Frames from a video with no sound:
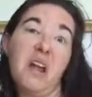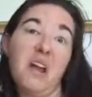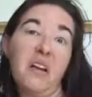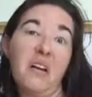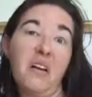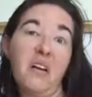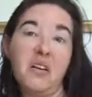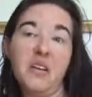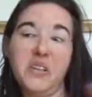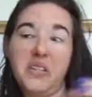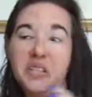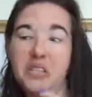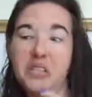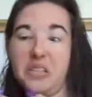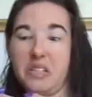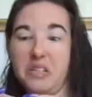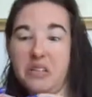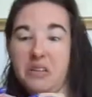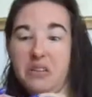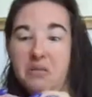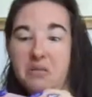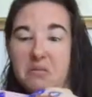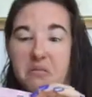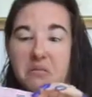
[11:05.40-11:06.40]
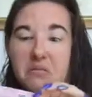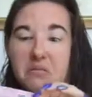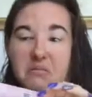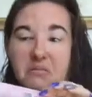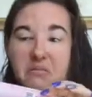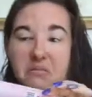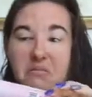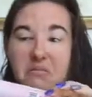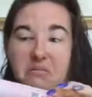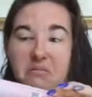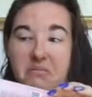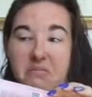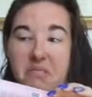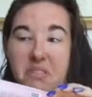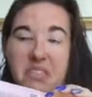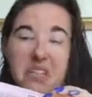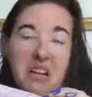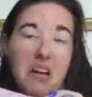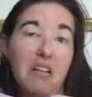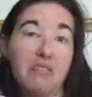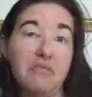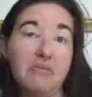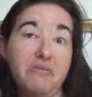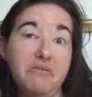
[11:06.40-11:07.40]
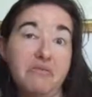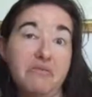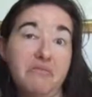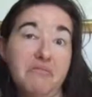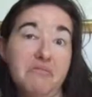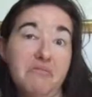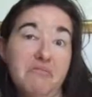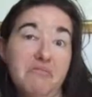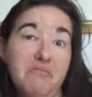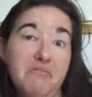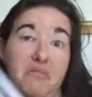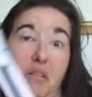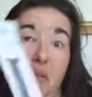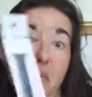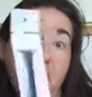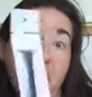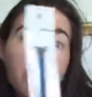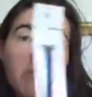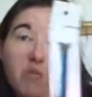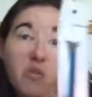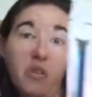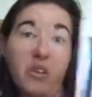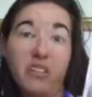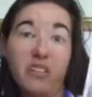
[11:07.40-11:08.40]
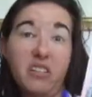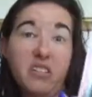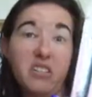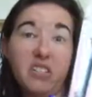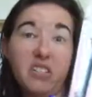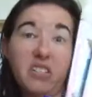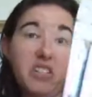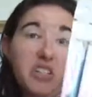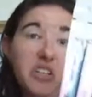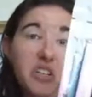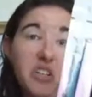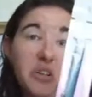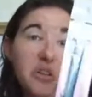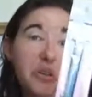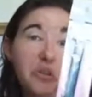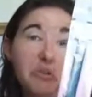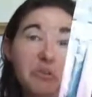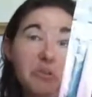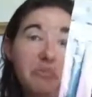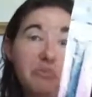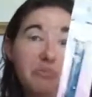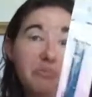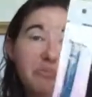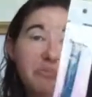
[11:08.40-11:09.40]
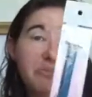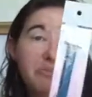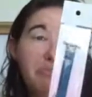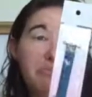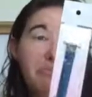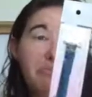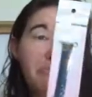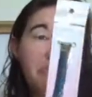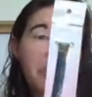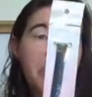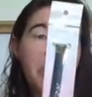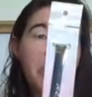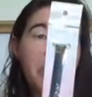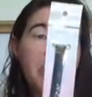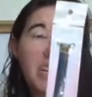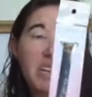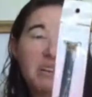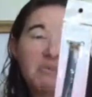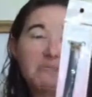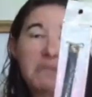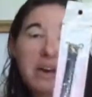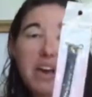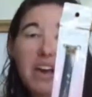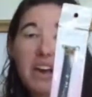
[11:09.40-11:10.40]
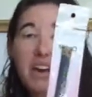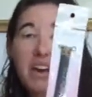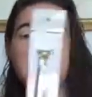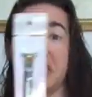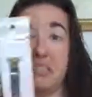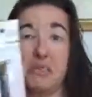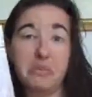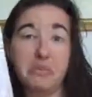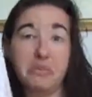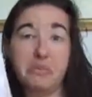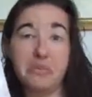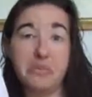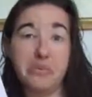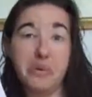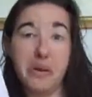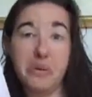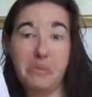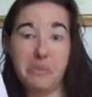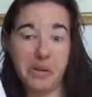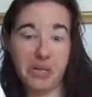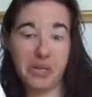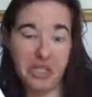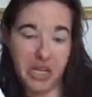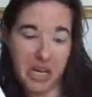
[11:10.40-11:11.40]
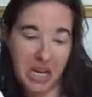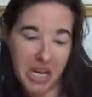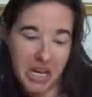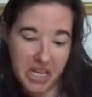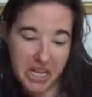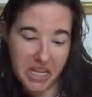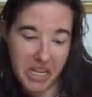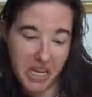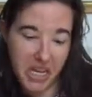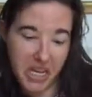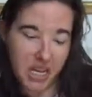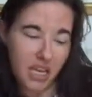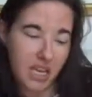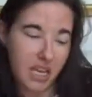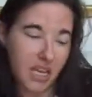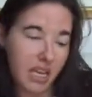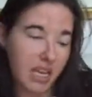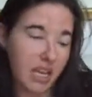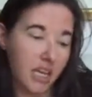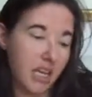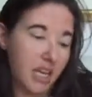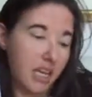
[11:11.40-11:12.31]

I don't know, just stuff. I mean, what else do you put in bags? Pretty much anything.